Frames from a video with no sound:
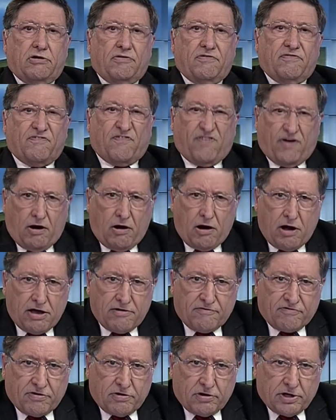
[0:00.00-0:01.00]

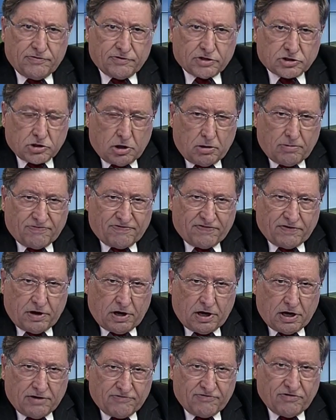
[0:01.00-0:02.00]
5 in the top
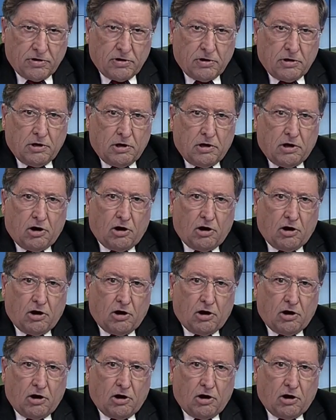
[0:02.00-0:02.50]
5